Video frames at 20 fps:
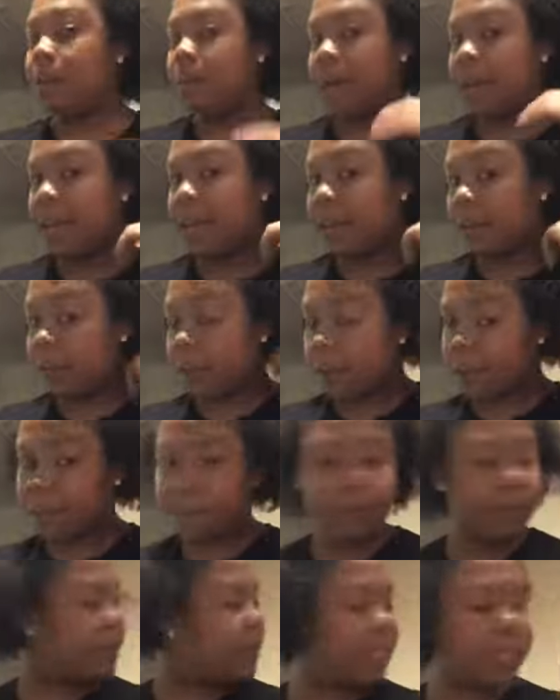But anyway,
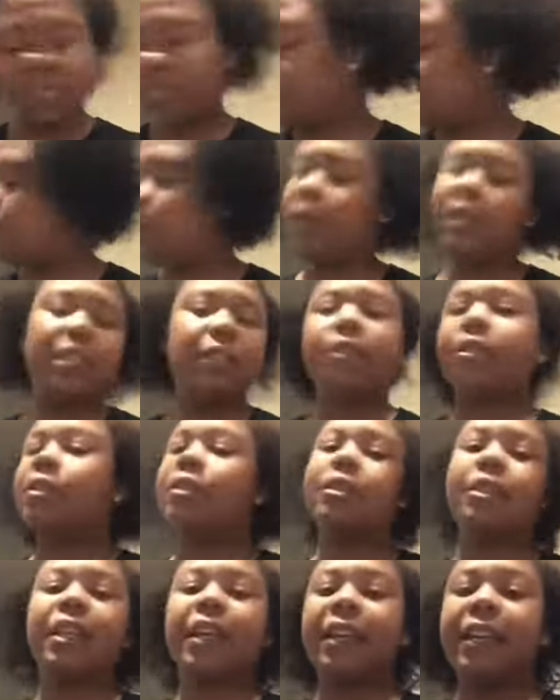this is what it
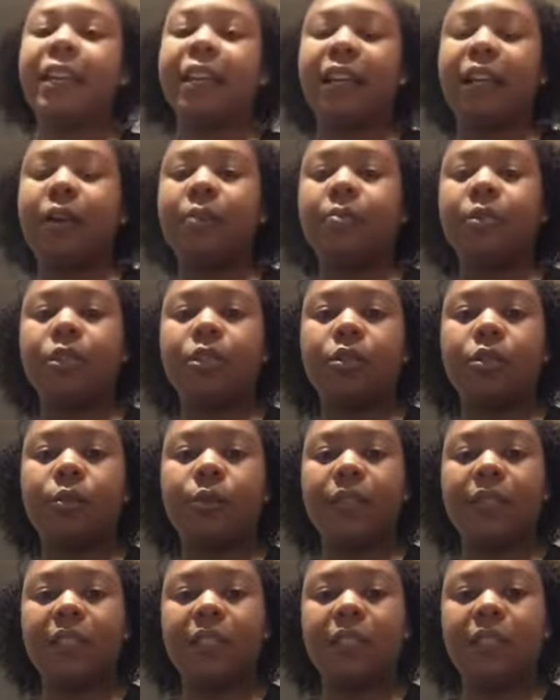looks like, and I'm just
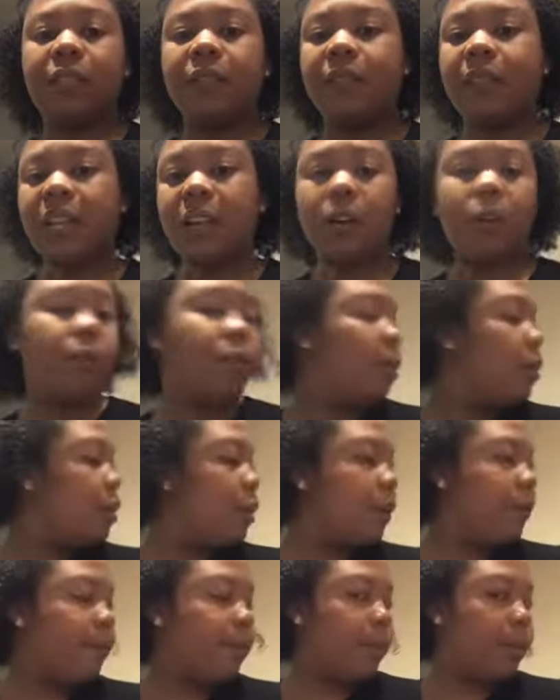going to leave it out
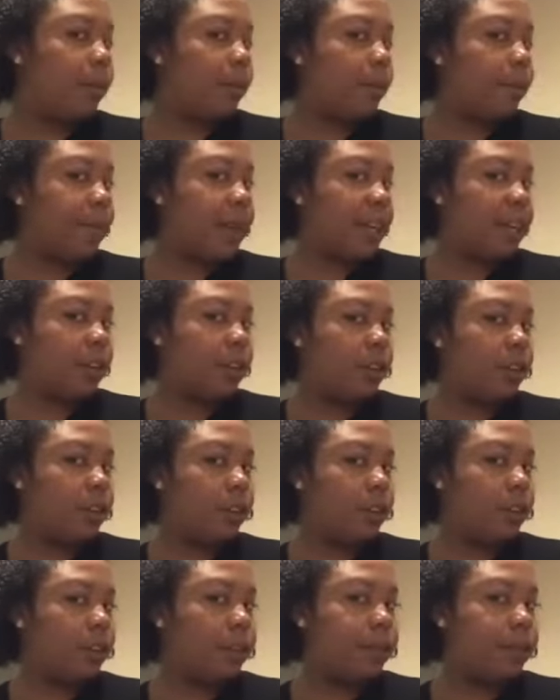for the remainder